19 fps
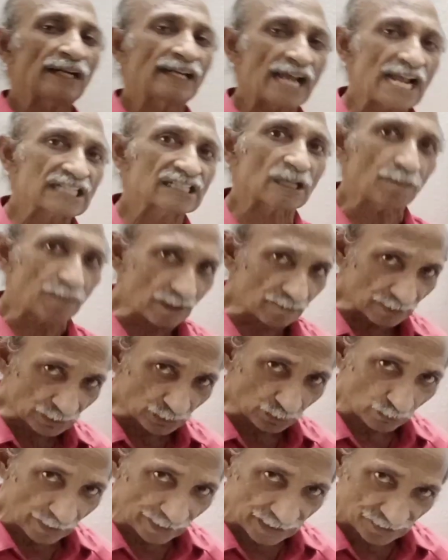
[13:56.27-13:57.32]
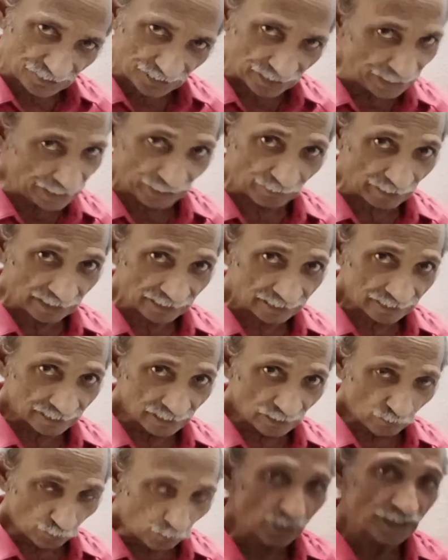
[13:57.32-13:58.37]
has the power to arrest anyone?
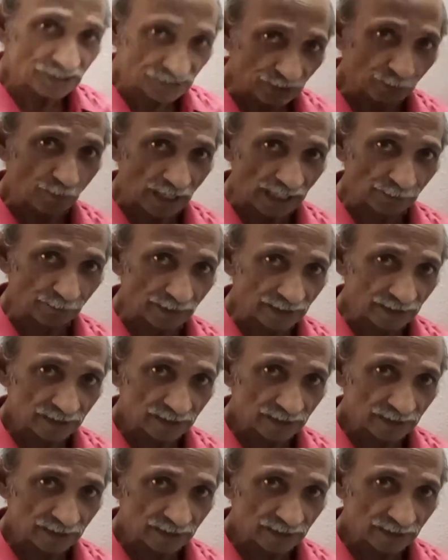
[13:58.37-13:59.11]
Police department.